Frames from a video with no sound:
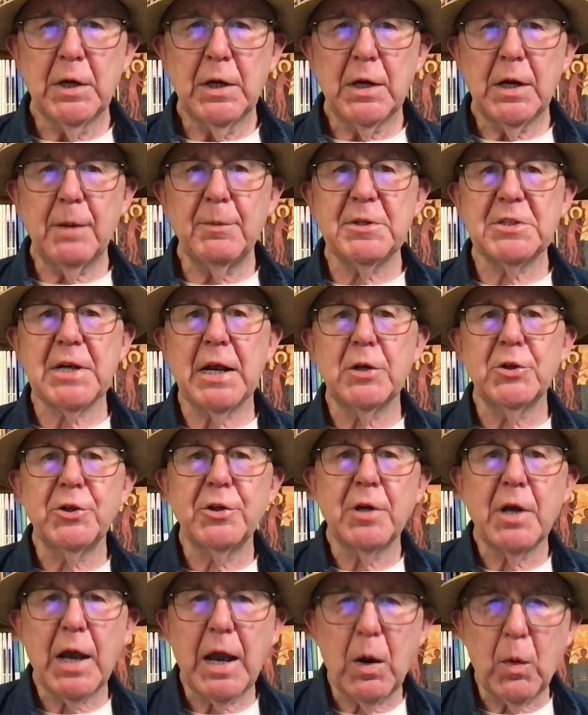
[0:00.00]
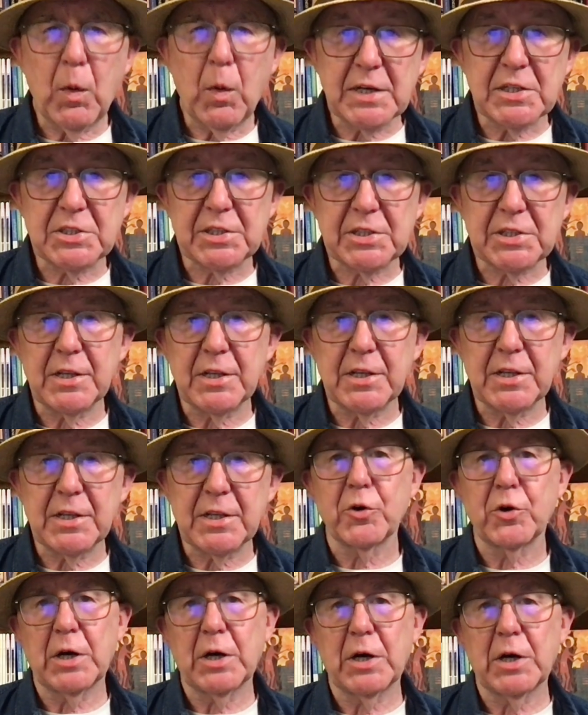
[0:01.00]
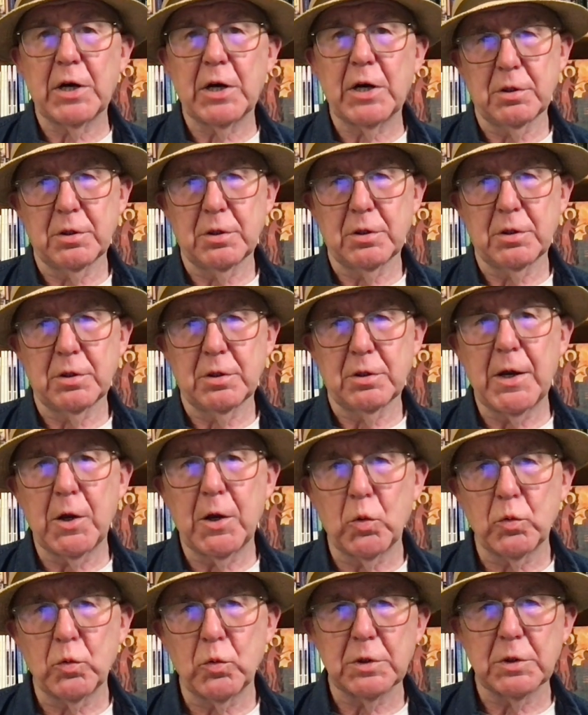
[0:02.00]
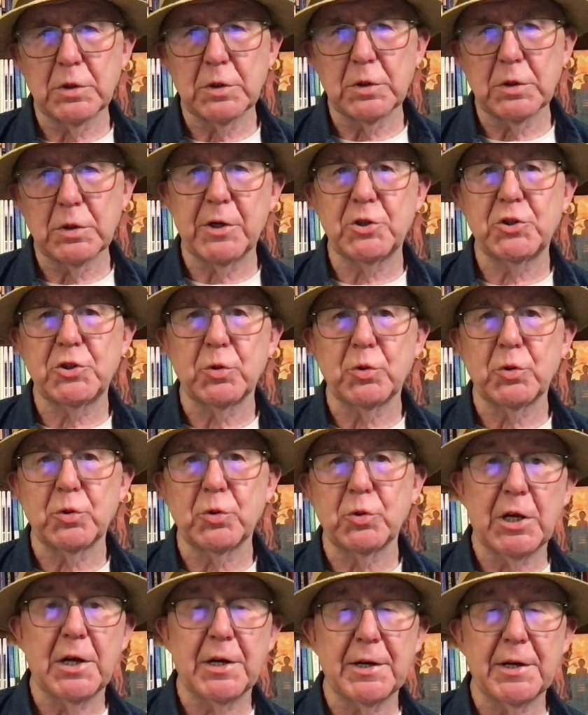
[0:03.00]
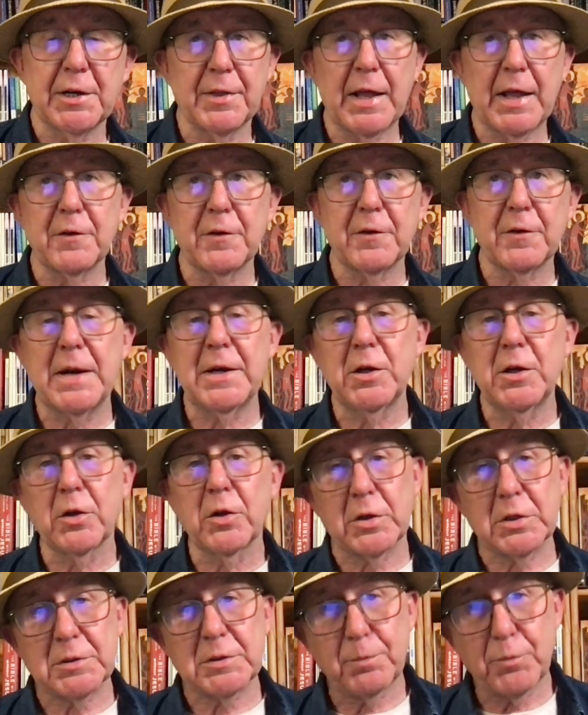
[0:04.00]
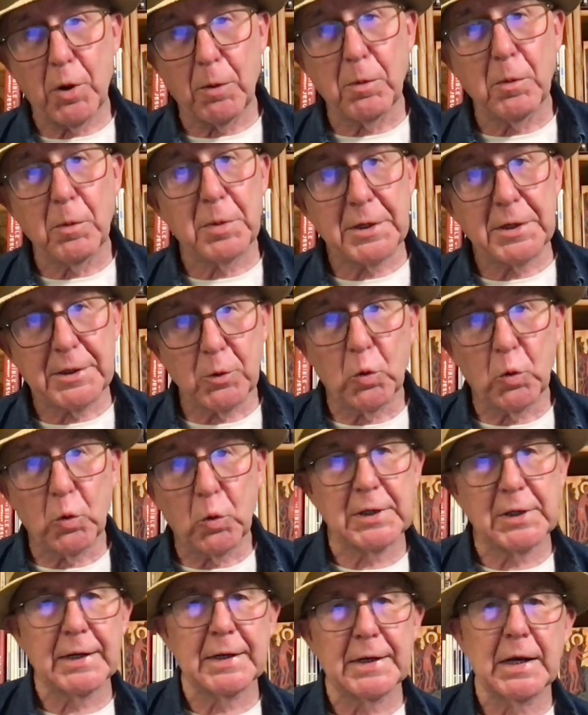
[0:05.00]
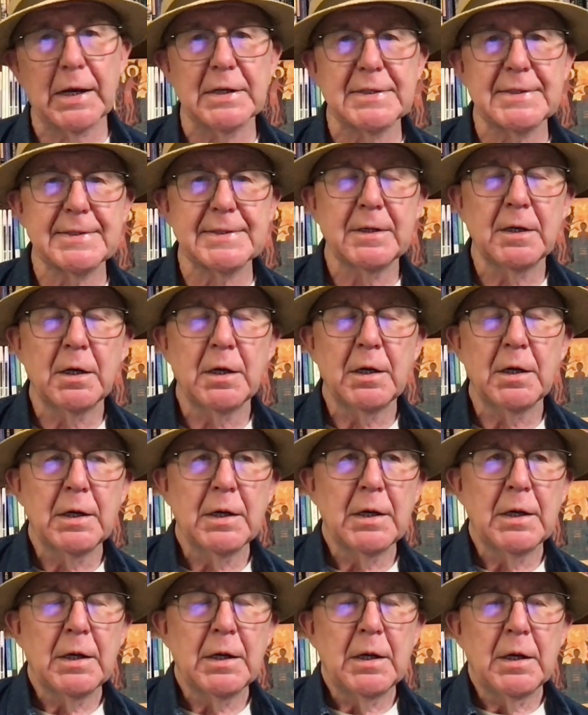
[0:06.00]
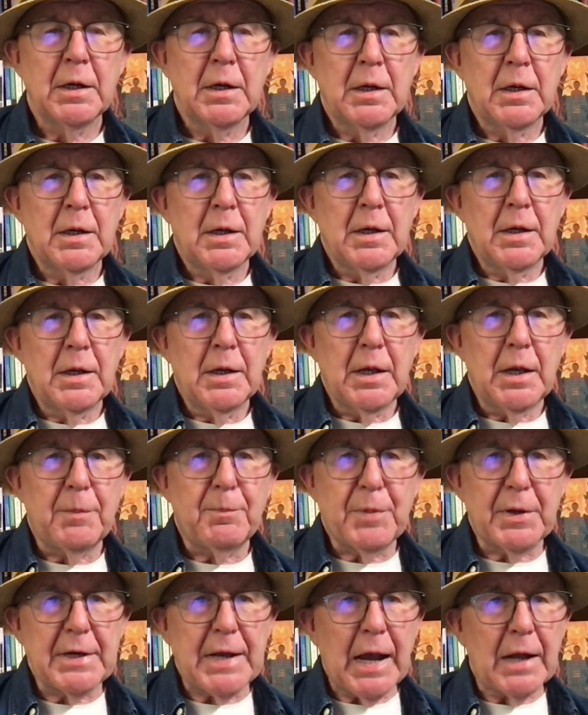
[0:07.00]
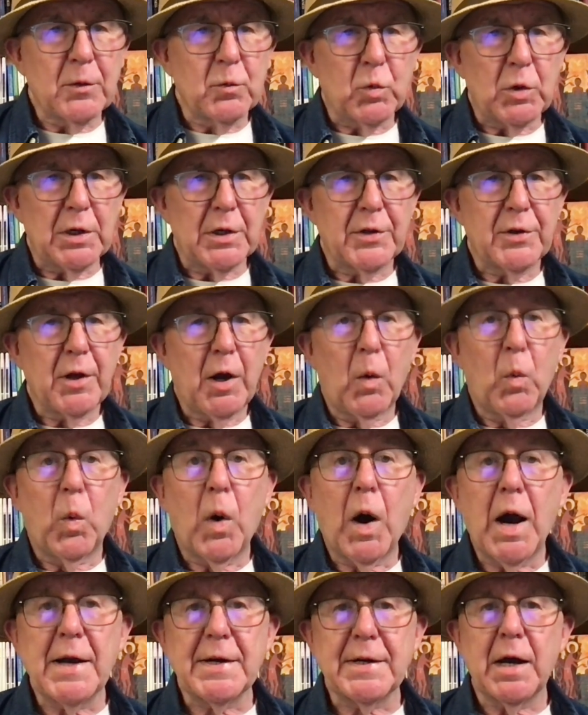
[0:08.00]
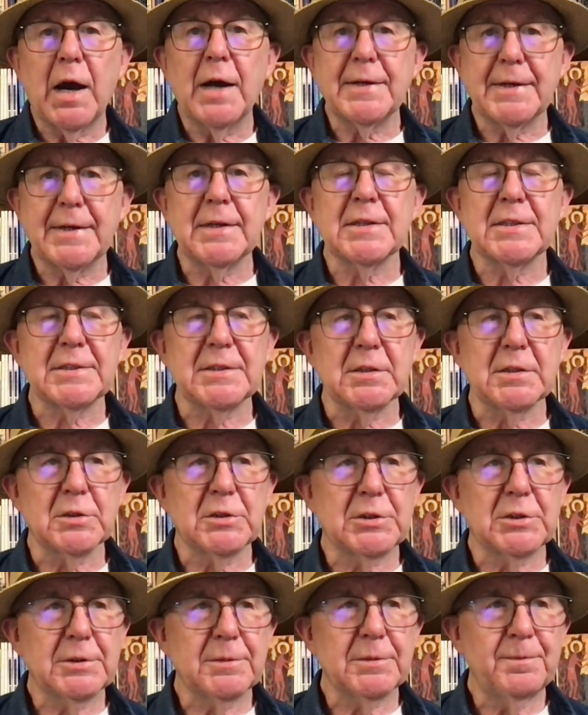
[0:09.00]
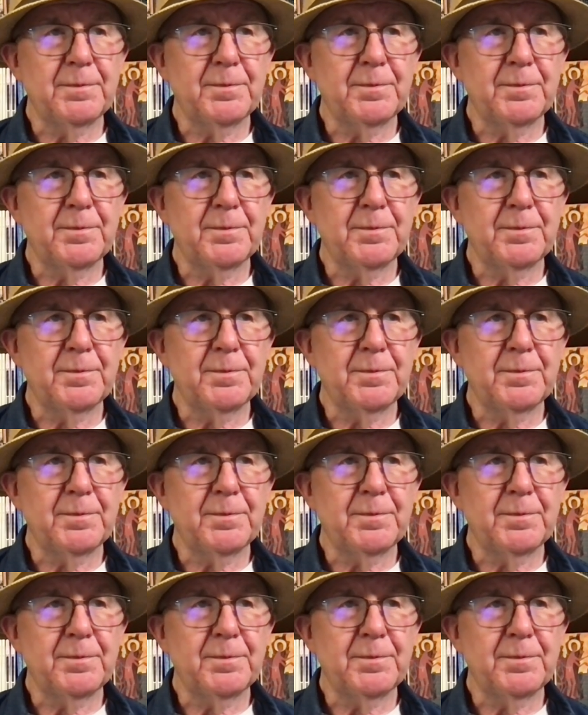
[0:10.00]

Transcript: Let me tell you how I see the progression of my own spiritual journey and that of many others, probably yours, I guess. It began with a wide-eyed innocence.